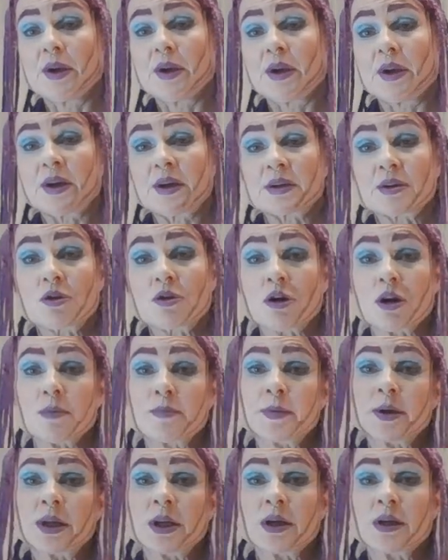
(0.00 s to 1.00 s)
and
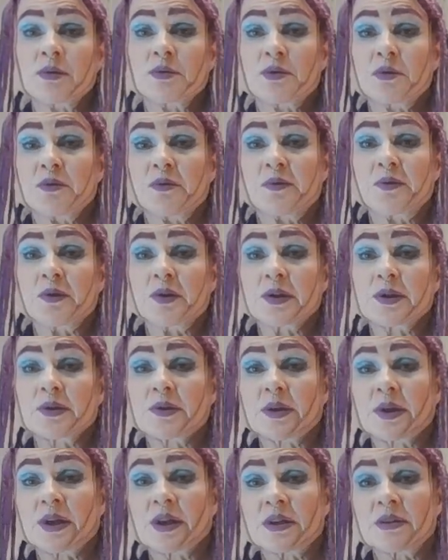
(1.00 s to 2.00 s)
carpeting underfoot
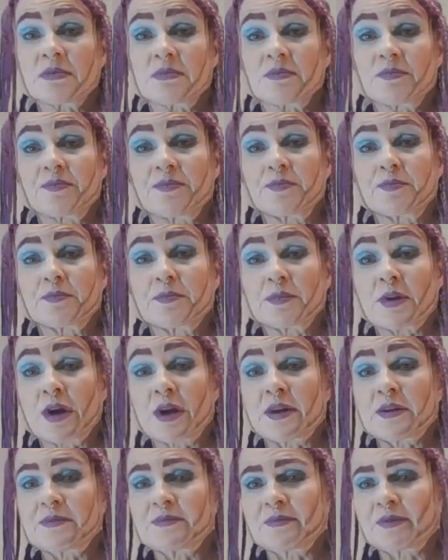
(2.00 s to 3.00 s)
and
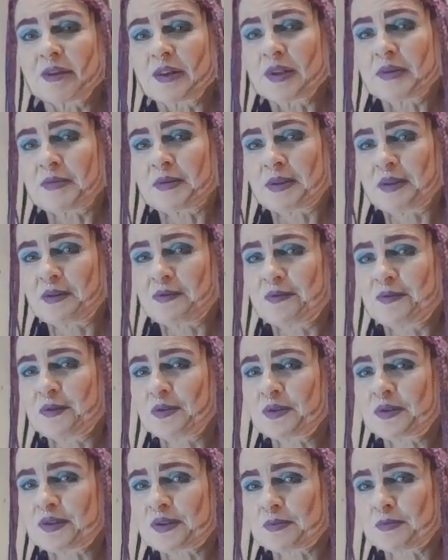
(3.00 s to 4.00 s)
unlimited
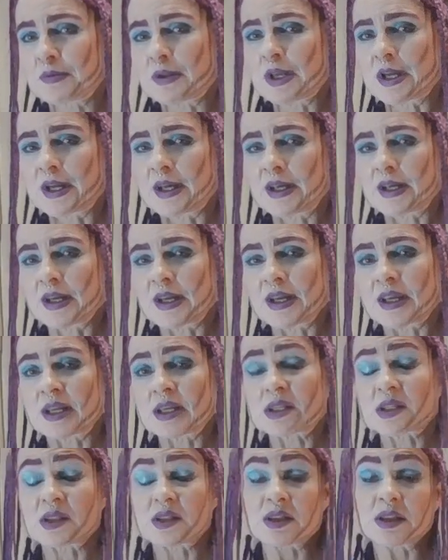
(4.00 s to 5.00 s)
food supply, I
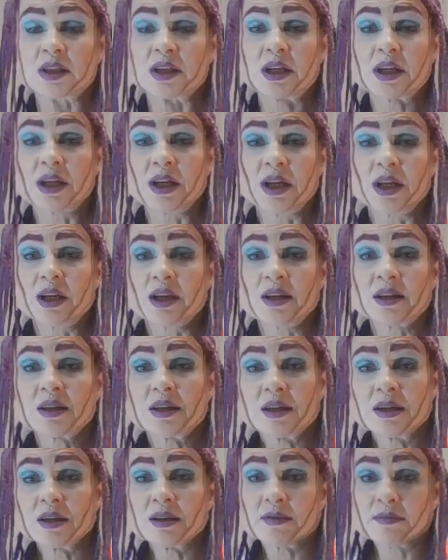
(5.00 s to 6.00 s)
guess the,
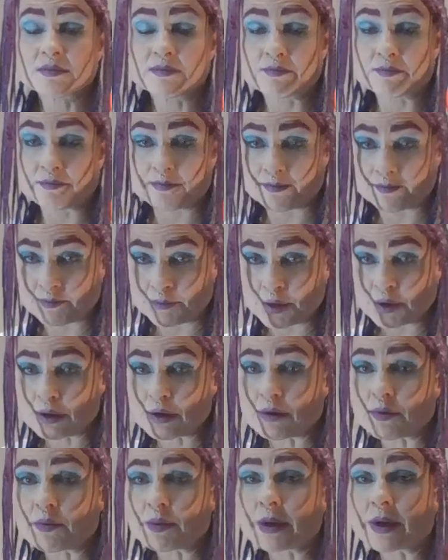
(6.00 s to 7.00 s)
you
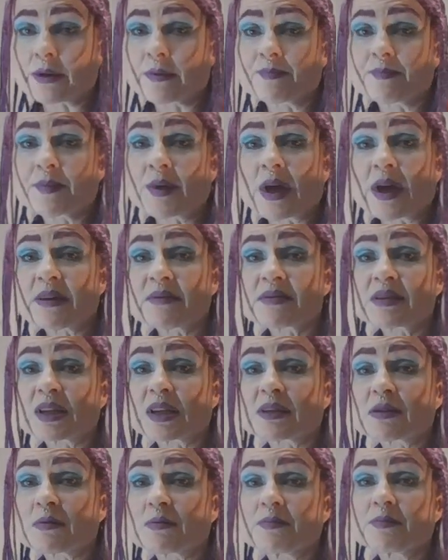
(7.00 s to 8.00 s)
know, where I've
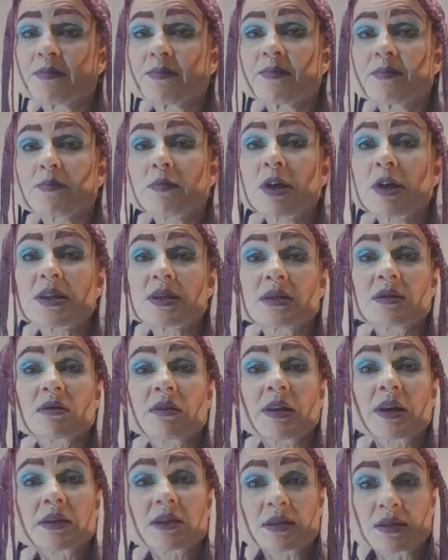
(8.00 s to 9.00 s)
set them, places
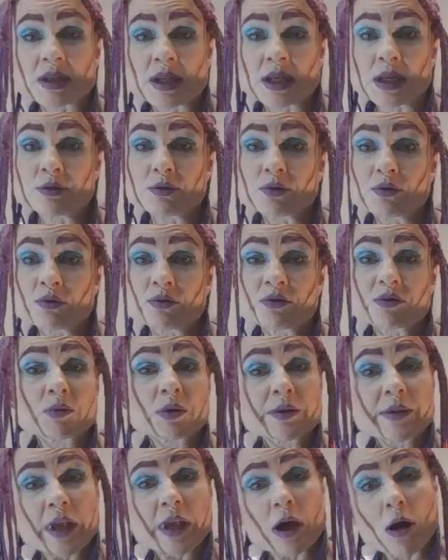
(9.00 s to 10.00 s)
like the sand dunes,
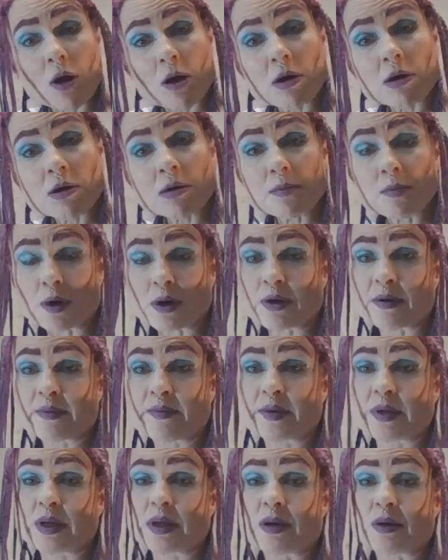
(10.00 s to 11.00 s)
where they are a part of
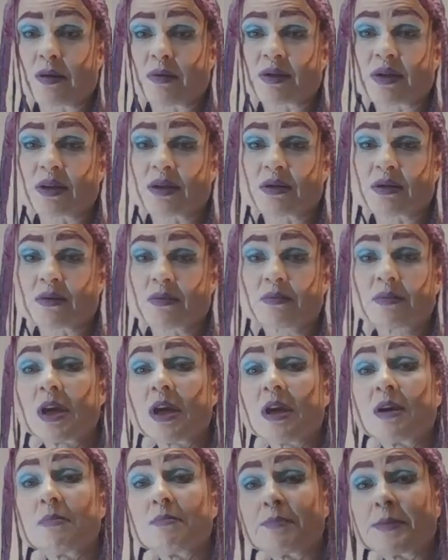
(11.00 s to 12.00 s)
the ecosystem,
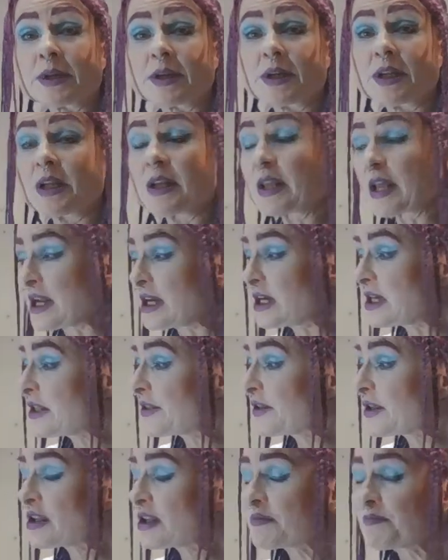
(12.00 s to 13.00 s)
but
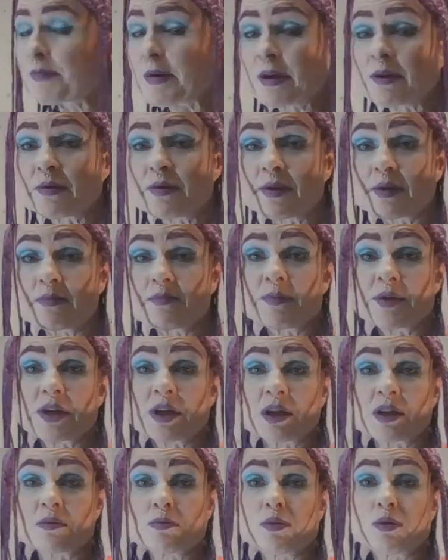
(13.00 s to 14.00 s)
anything's better than
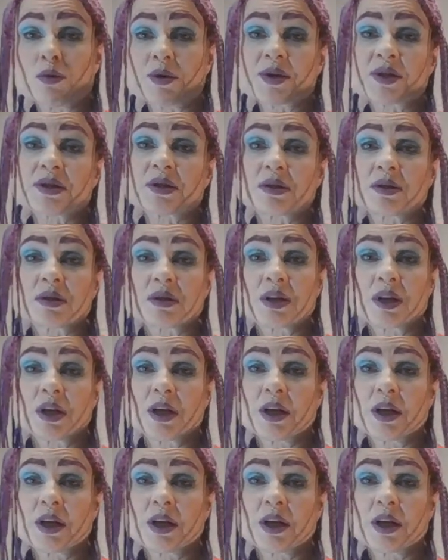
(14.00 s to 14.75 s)
being poisoned